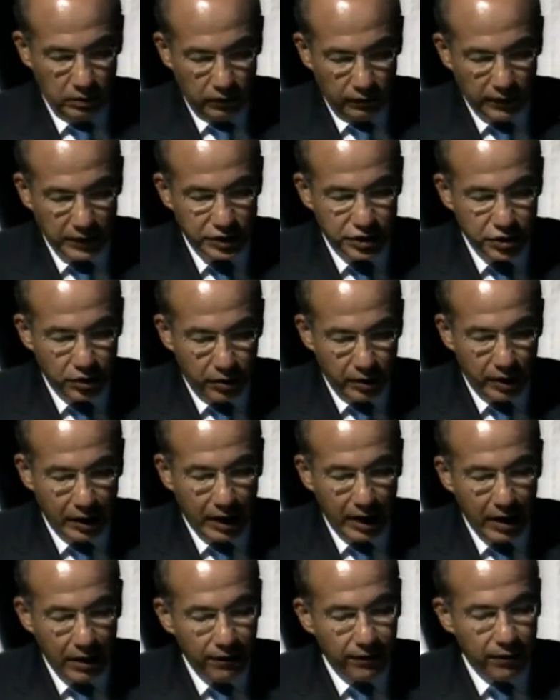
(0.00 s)
of a
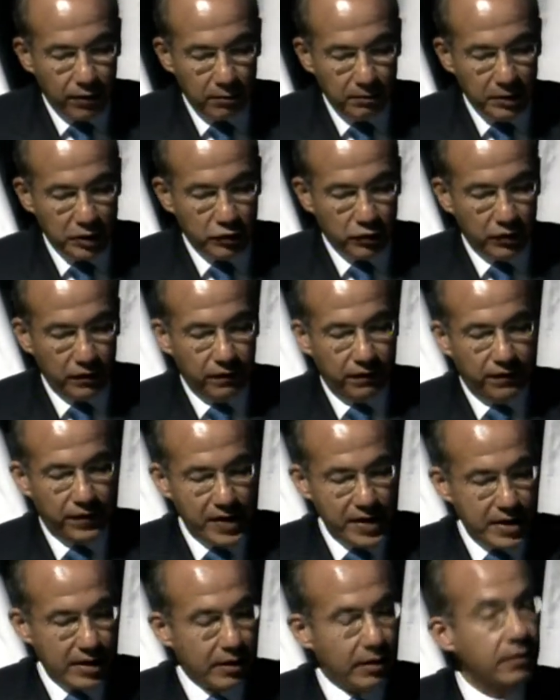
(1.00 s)
joint effort between
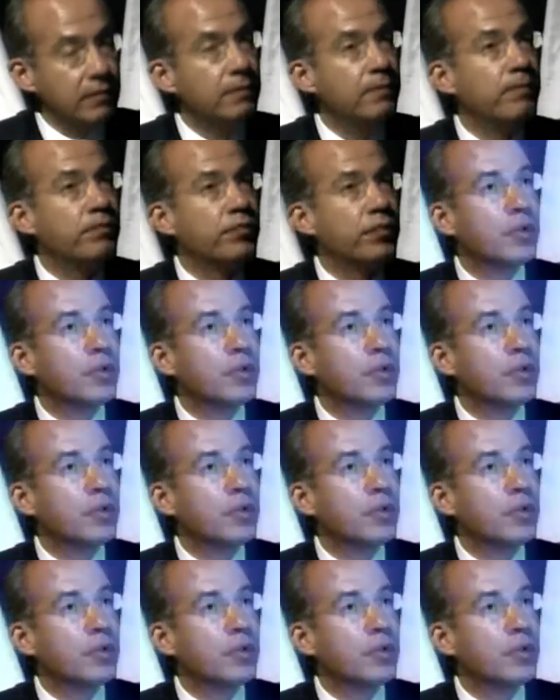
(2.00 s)
federal